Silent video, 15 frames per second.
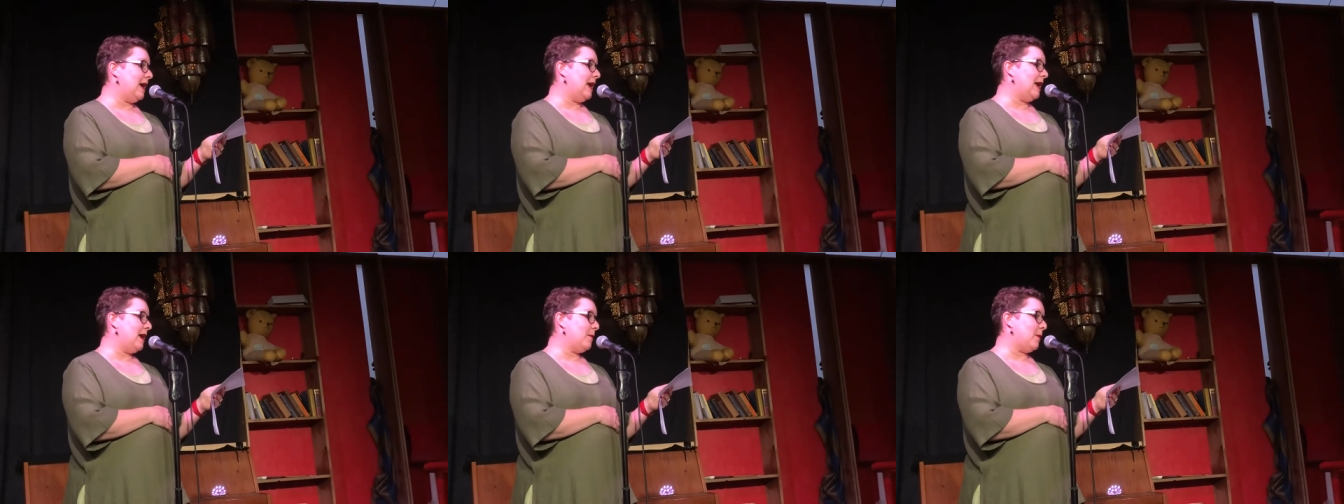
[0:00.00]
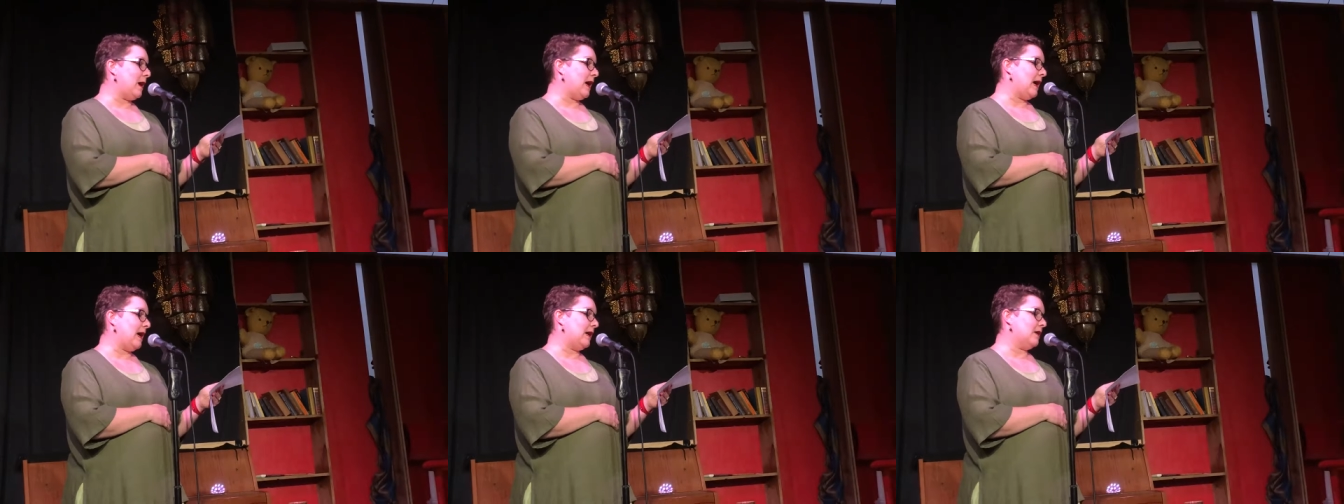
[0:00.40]

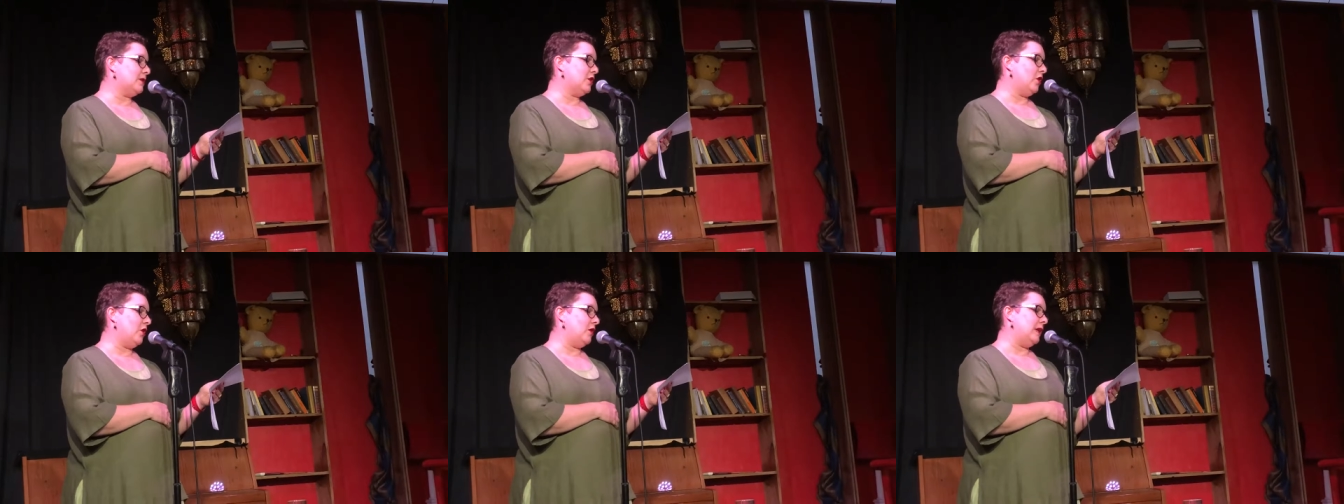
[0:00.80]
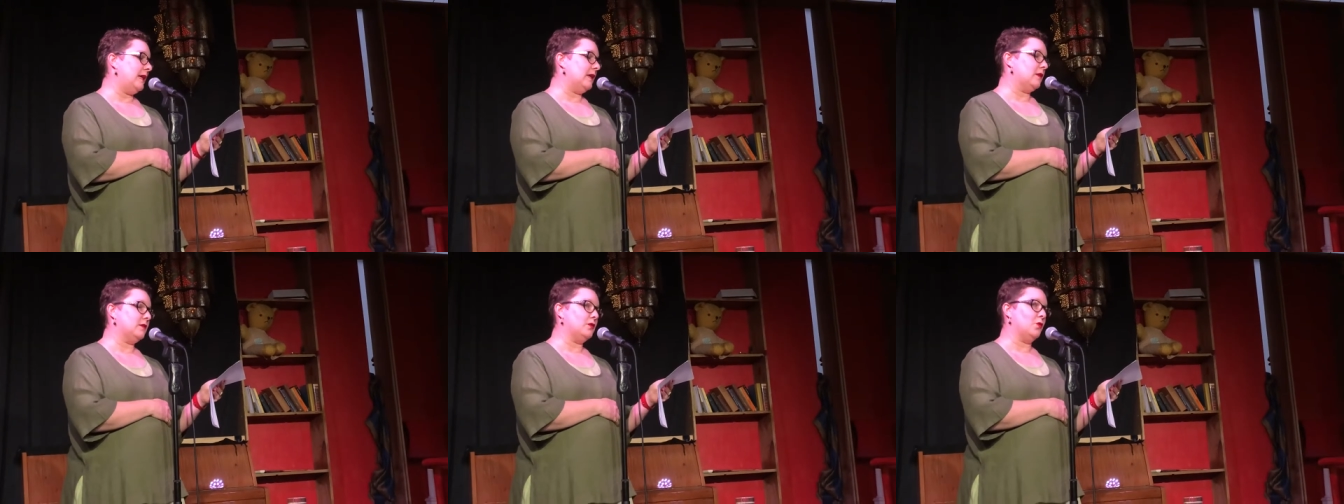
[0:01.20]
airbag
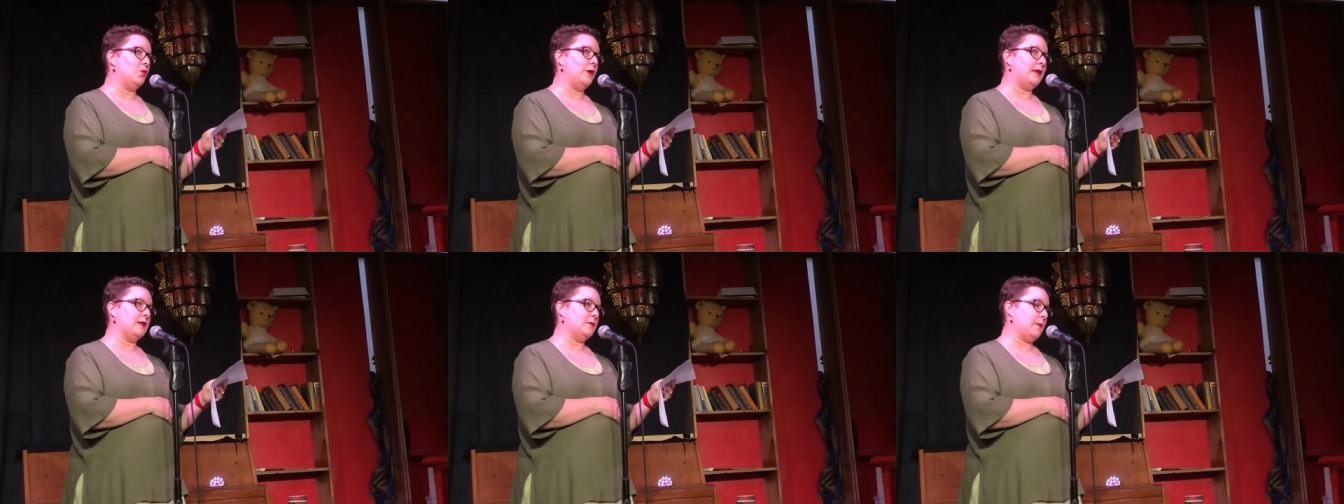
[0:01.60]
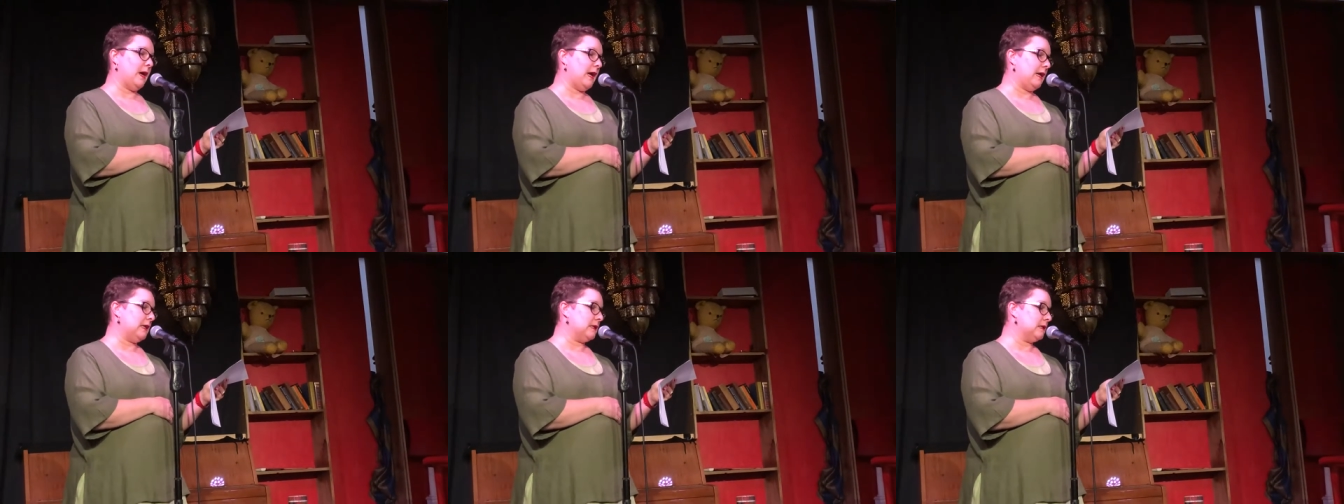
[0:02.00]
turning to
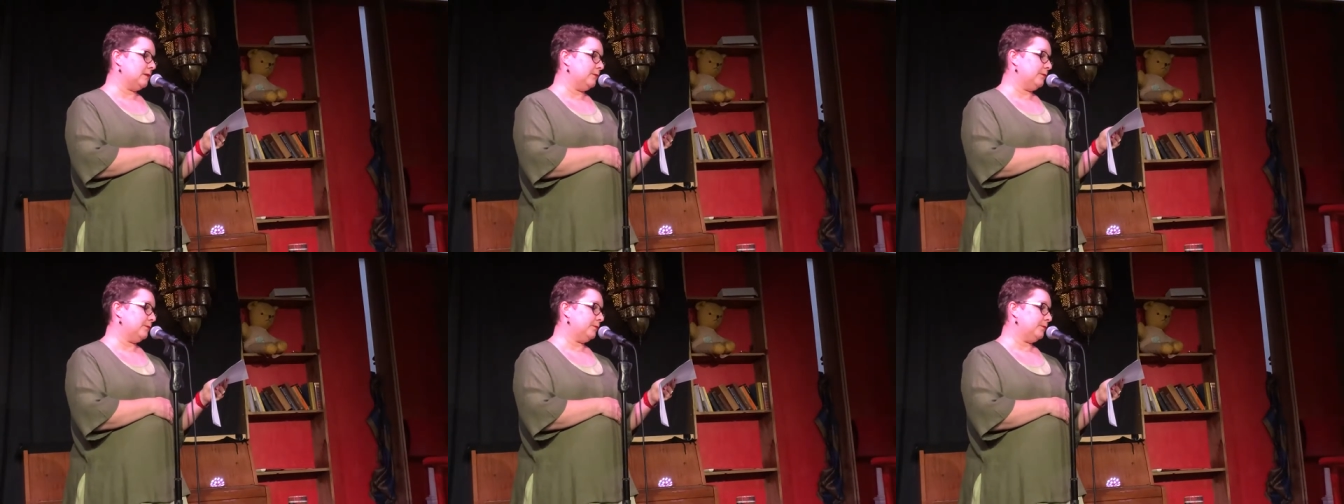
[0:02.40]
windbags.